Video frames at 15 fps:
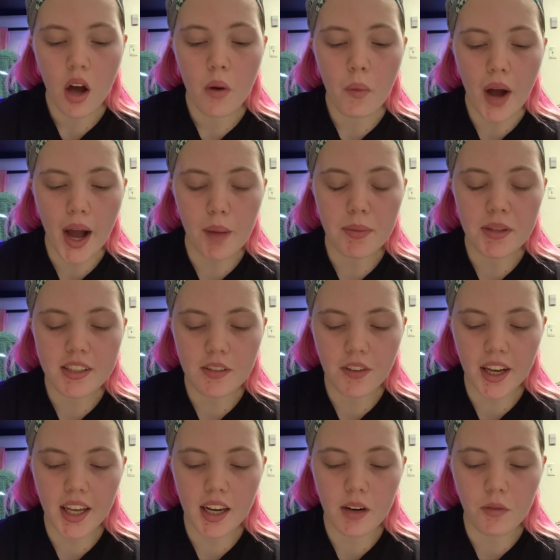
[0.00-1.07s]
What happens if
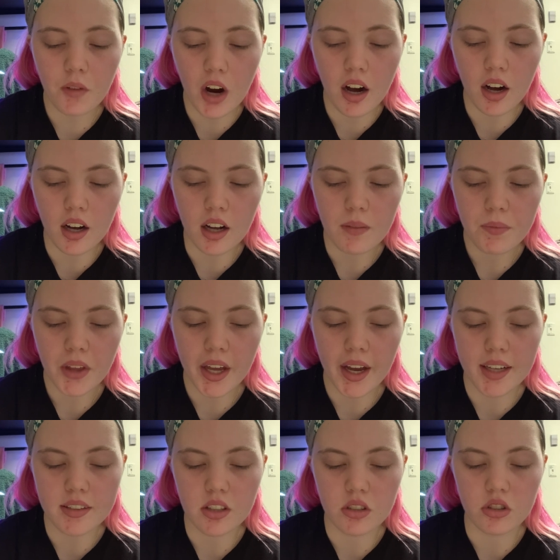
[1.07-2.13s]
I get it wrong? I
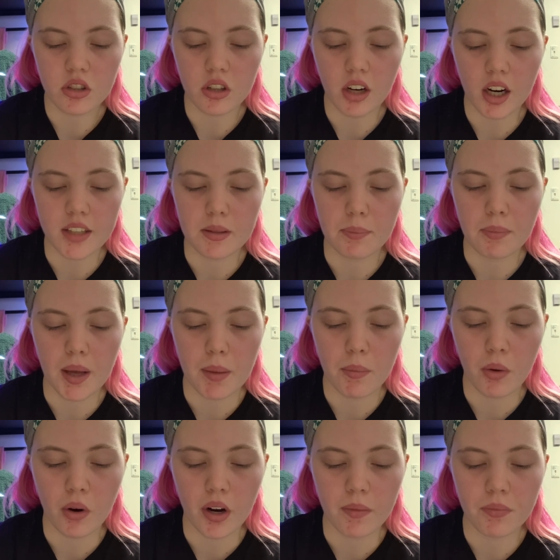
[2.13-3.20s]
ask, and she cries a bit
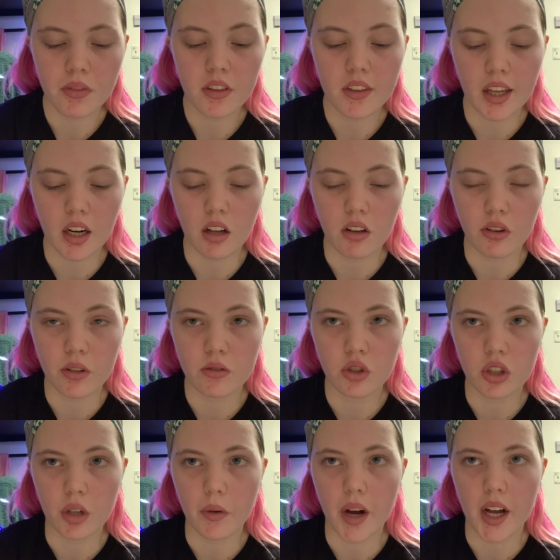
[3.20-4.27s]
more. Then I'll lose
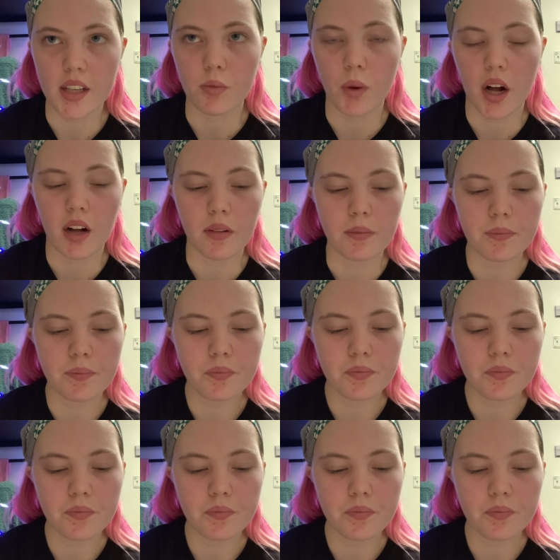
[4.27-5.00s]
you as well.